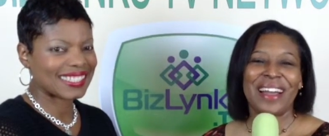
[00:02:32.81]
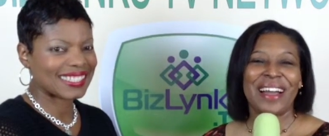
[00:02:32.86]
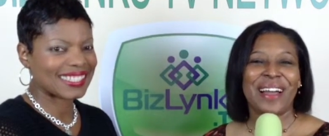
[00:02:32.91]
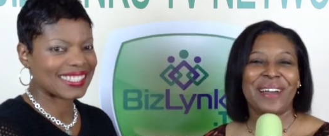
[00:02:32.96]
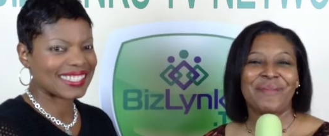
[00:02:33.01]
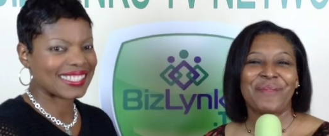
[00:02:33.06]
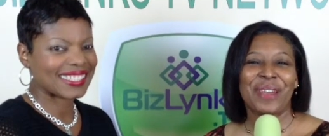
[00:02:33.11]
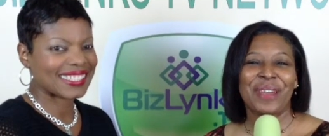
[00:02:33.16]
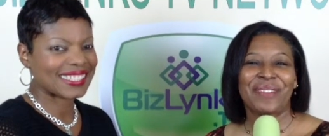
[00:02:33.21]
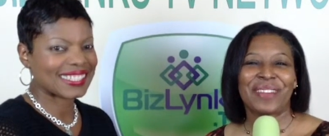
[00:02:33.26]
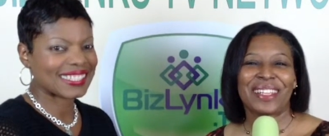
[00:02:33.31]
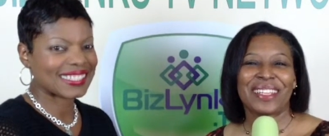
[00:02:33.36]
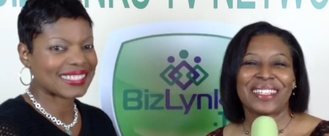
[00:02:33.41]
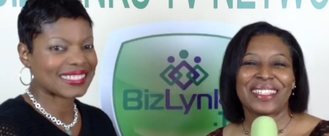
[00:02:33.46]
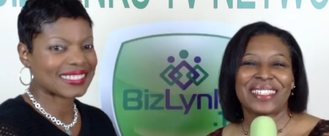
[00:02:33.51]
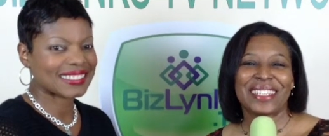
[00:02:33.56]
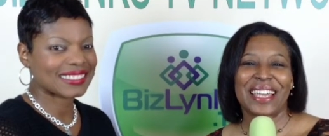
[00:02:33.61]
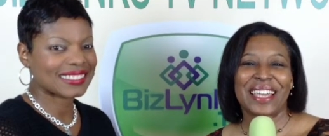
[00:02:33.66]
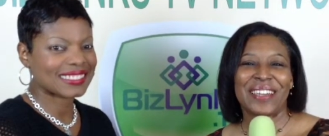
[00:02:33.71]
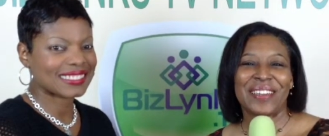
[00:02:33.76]
Speaker 1: I'm Pamela
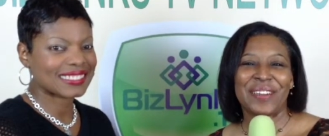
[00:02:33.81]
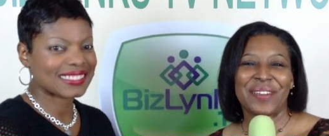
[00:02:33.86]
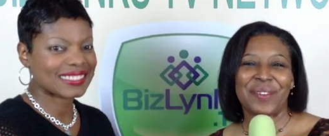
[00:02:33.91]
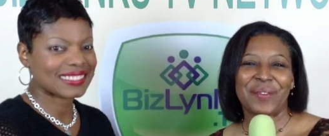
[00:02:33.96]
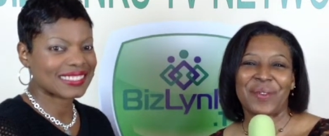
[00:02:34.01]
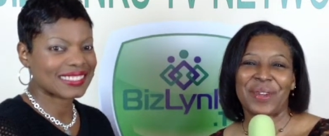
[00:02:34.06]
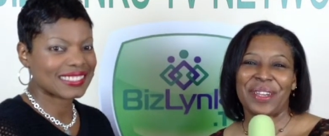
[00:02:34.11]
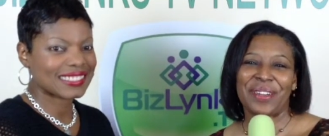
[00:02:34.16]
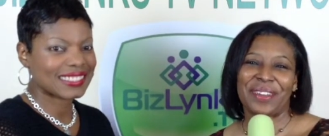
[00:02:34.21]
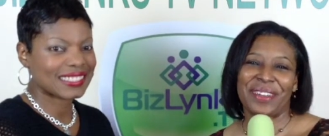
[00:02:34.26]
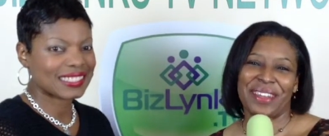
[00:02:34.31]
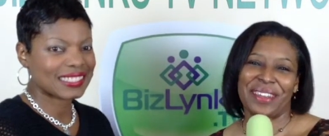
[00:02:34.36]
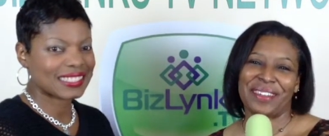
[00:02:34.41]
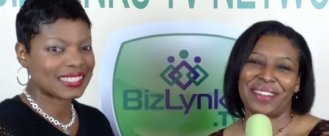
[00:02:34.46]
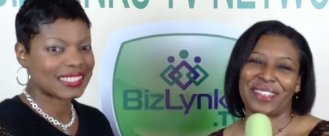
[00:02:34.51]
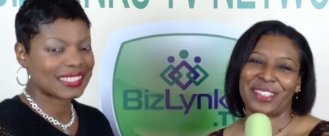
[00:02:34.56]
Alexander, and we are here